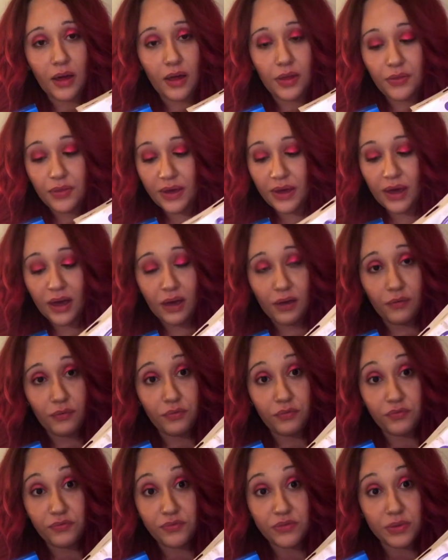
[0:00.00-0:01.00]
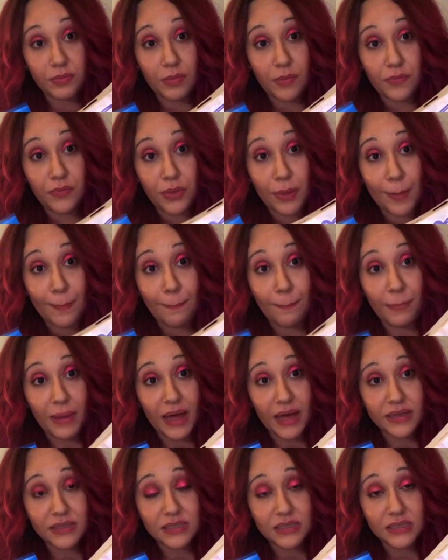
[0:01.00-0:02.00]
They have some of the
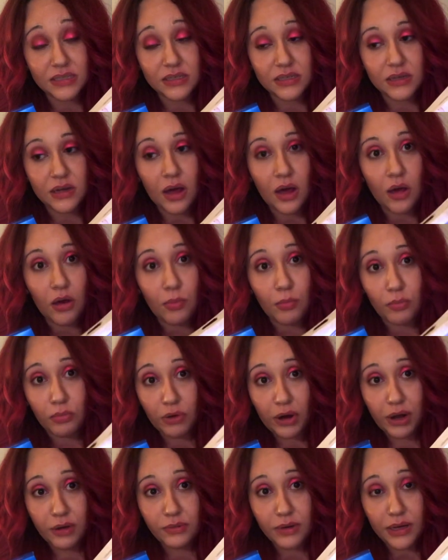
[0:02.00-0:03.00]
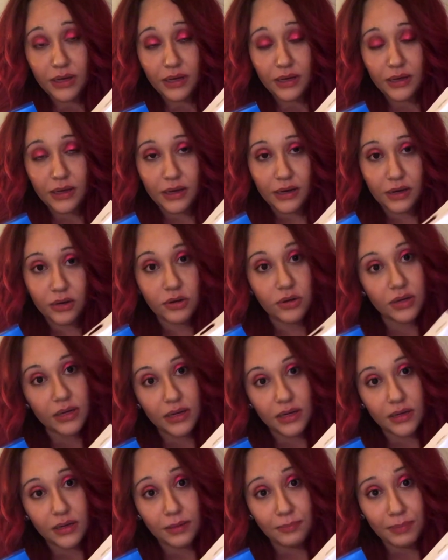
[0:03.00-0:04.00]
best brownie and
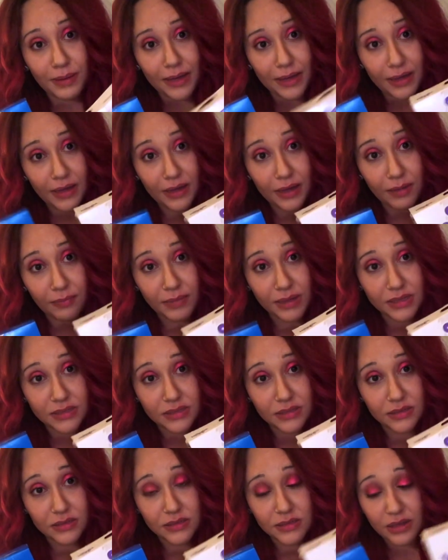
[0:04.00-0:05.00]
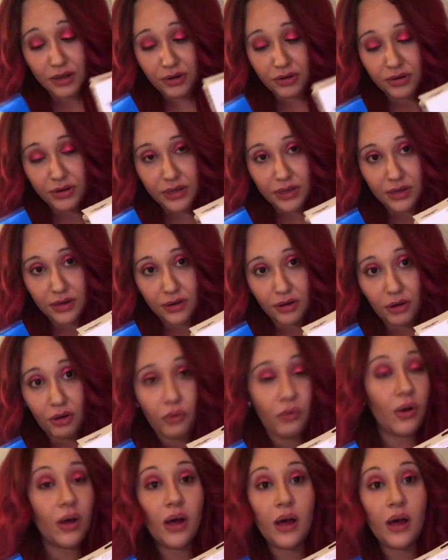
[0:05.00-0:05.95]
cookie and pancake mixes that are keto.